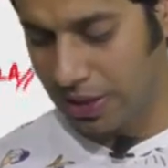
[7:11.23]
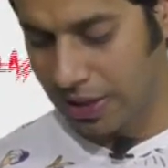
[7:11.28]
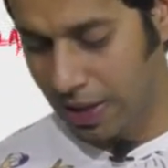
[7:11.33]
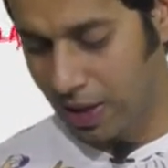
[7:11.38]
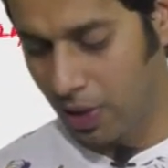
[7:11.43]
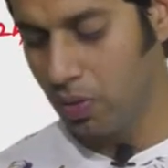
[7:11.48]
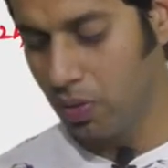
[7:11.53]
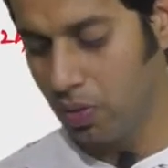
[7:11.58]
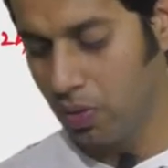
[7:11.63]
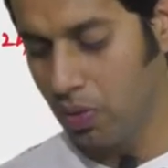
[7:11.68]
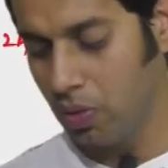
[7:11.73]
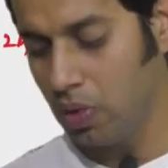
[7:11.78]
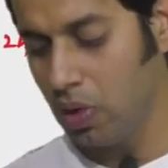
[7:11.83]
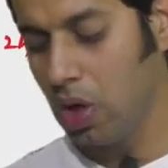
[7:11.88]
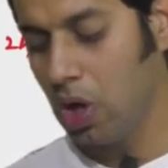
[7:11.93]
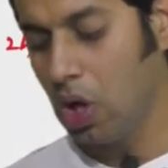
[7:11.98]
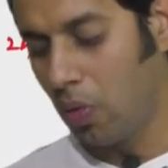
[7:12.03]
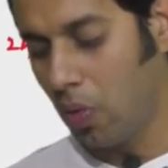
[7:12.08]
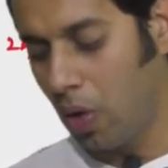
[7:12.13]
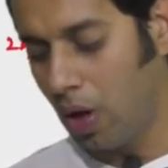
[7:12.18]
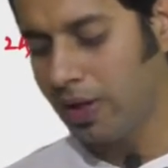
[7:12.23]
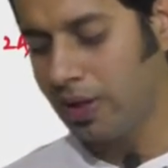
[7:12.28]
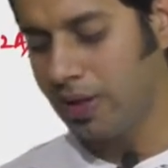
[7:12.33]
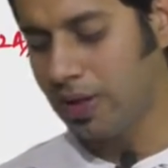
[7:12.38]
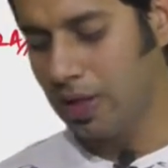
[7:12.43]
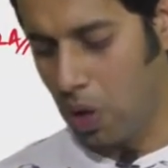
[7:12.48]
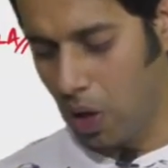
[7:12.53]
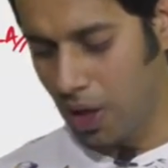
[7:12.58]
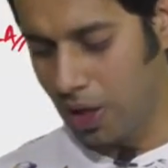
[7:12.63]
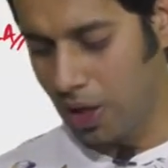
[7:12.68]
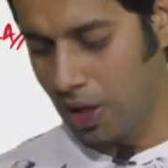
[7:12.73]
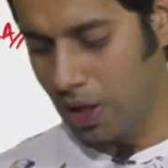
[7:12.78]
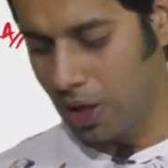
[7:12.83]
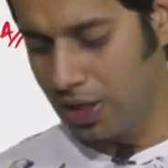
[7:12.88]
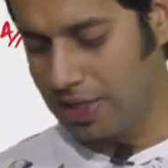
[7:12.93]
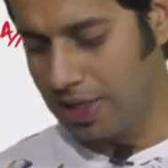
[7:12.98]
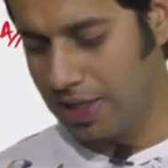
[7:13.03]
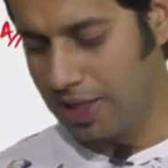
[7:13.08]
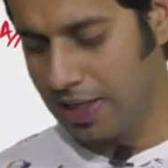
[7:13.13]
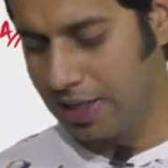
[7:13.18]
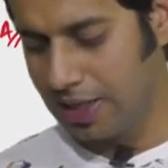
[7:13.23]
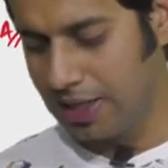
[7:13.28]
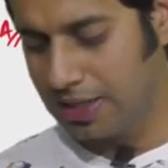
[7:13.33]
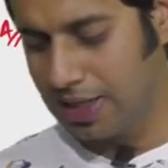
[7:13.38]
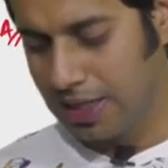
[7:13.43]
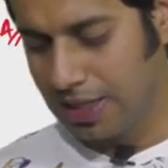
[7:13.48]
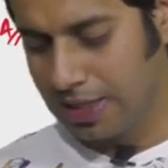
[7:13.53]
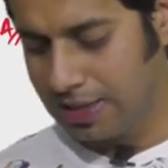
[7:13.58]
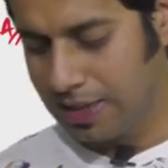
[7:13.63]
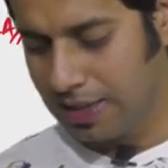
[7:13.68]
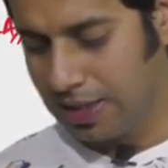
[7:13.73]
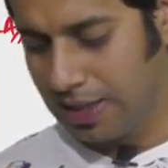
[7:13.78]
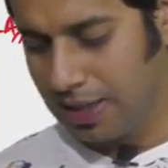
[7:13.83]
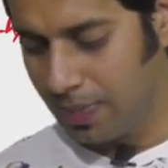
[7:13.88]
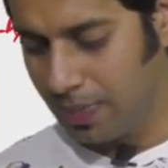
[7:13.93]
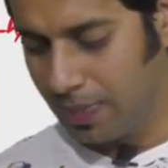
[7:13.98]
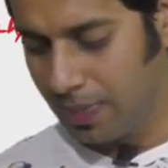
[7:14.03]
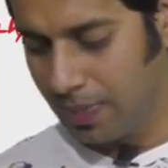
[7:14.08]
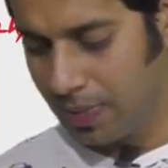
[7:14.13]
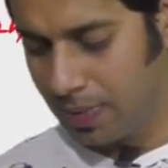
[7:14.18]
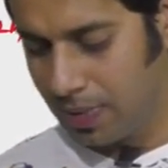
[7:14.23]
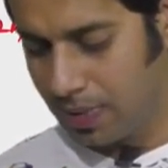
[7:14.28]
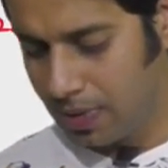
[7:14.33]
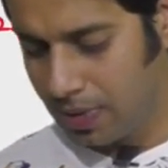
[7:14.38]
Now, what the law is telling is, see Dilip,